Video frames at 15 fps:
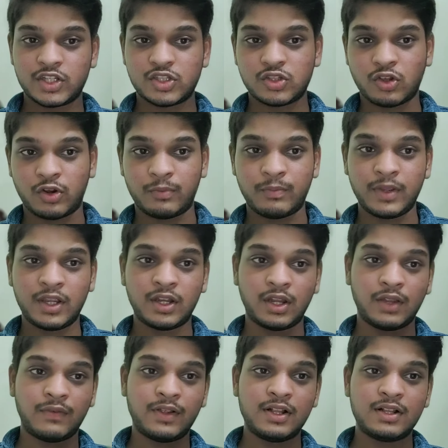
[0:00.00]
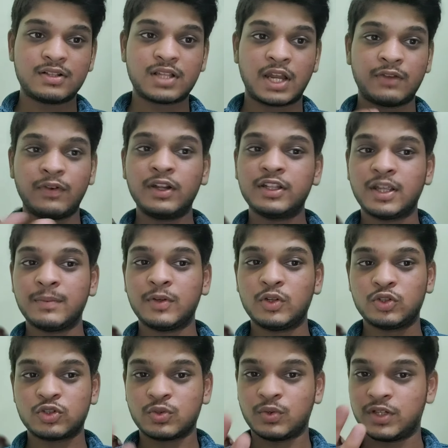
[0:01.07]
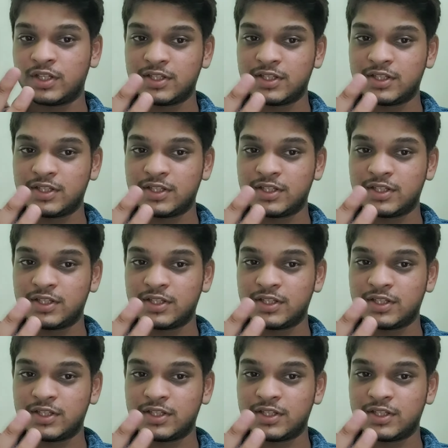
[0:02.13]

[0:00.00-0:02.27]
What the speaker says: twists or big reveals and fit them into